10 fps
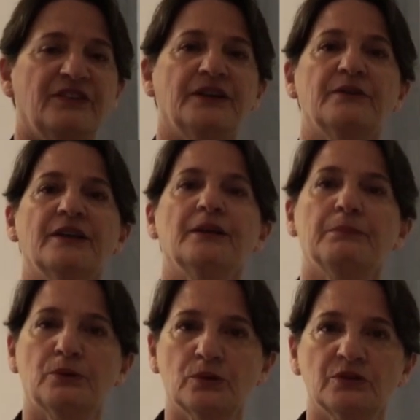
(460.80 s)
very
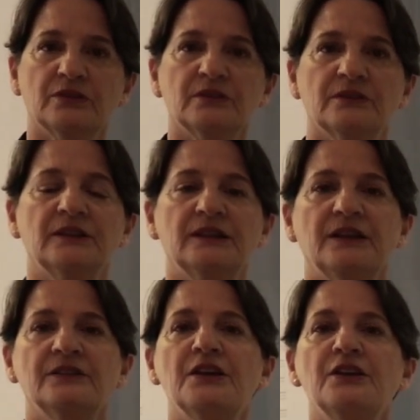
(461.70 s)
important
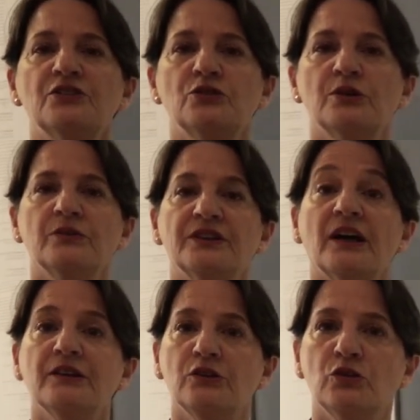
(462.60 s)
in the history of
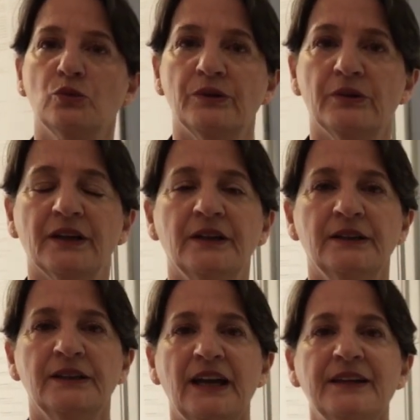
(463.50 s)
Italian Jewry.
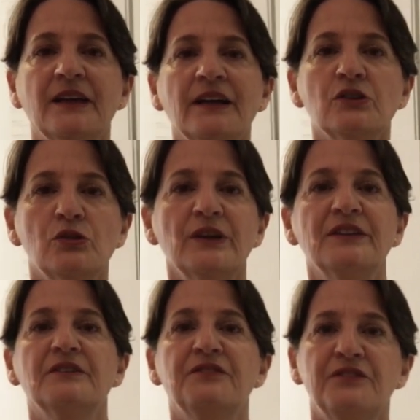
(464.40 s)
And actually
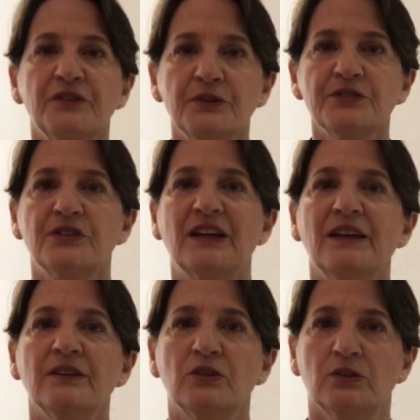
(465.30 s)
the first
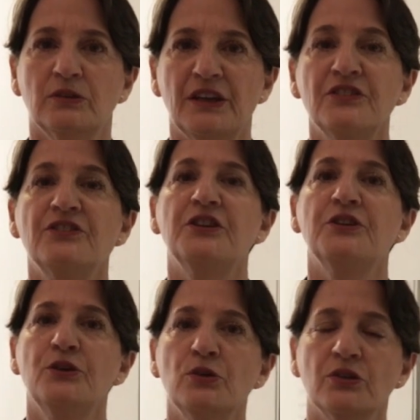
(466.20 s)
ghetto,
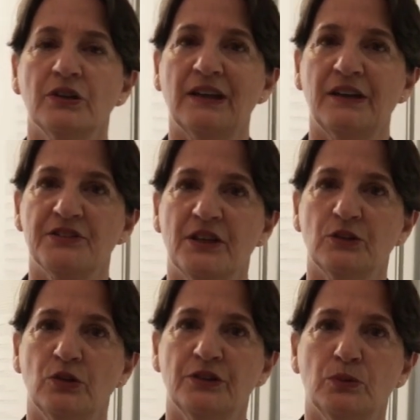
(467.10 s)
institutionalized
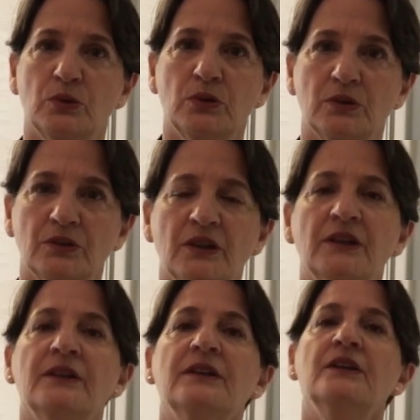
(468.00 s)
ghetto in the world,
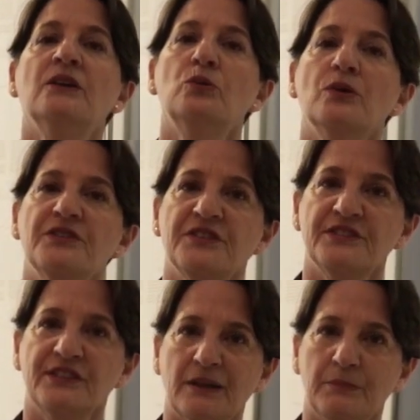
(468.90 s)
was
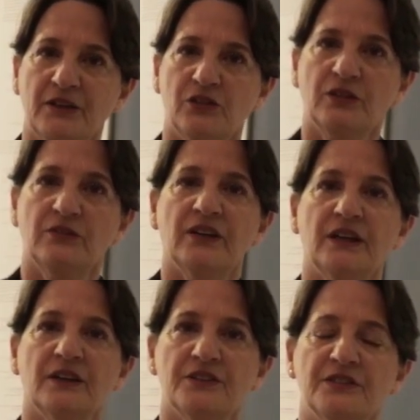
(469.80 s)
established in
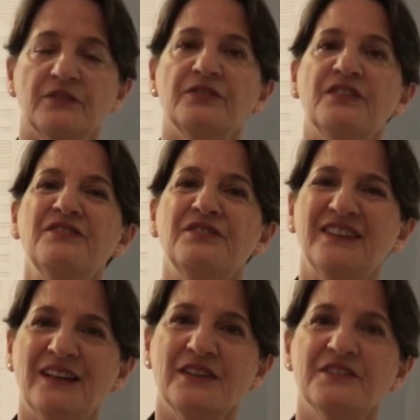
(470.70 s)
Venice in
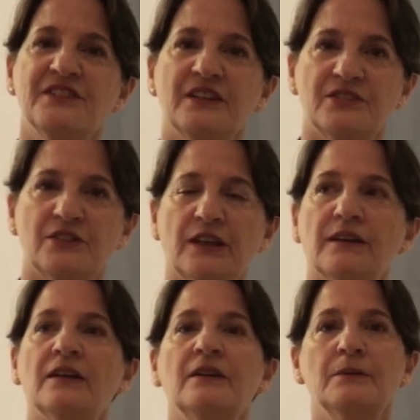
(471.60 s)

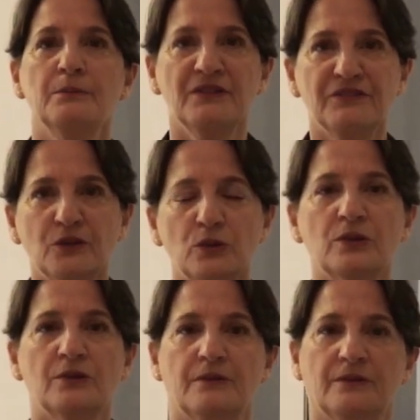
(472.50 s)
1516,
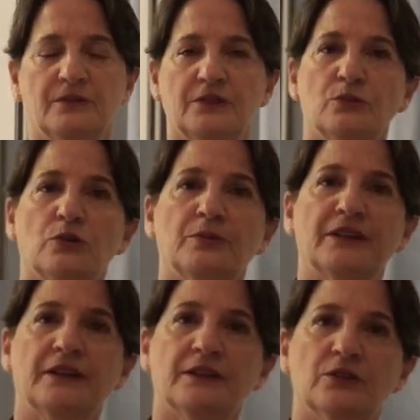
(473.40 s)
before the
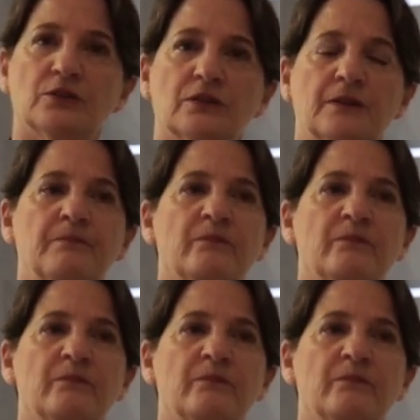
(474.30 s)
Roman ghetto,